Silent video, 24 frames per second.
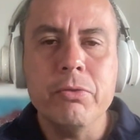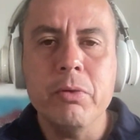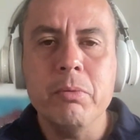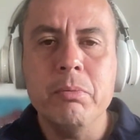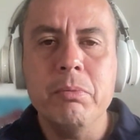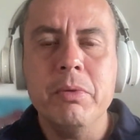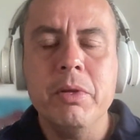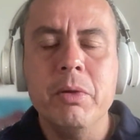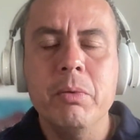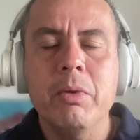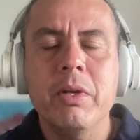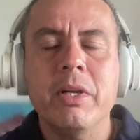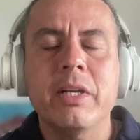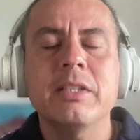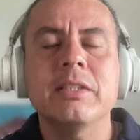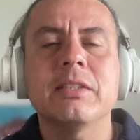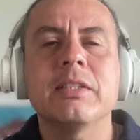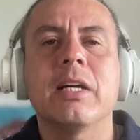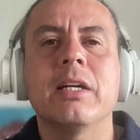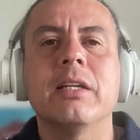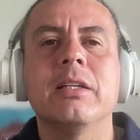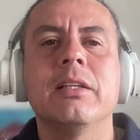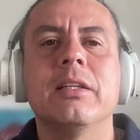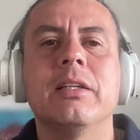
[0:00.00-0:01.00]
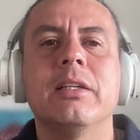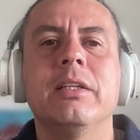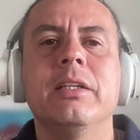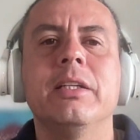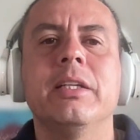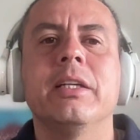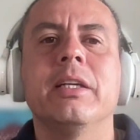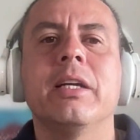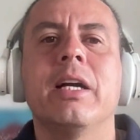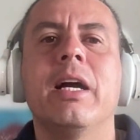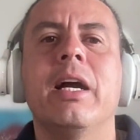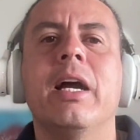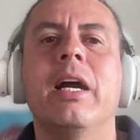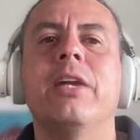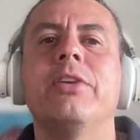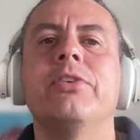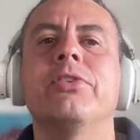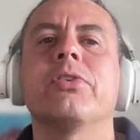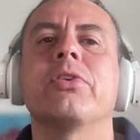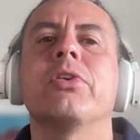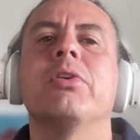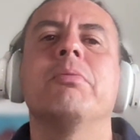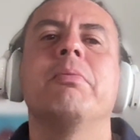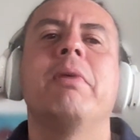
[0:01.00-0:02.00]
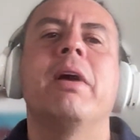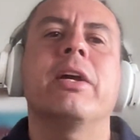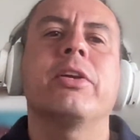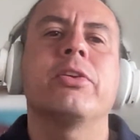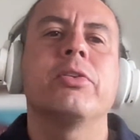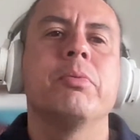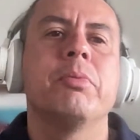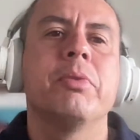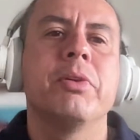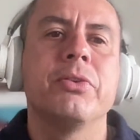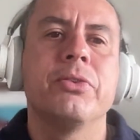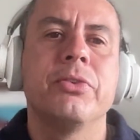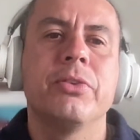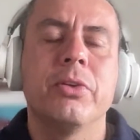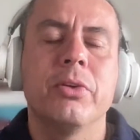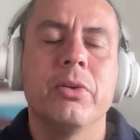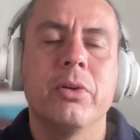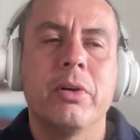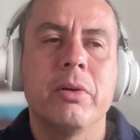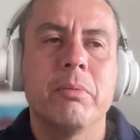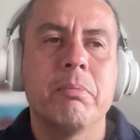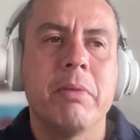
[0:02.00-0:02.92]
for me, when I start learning, I had to go back to Brazil.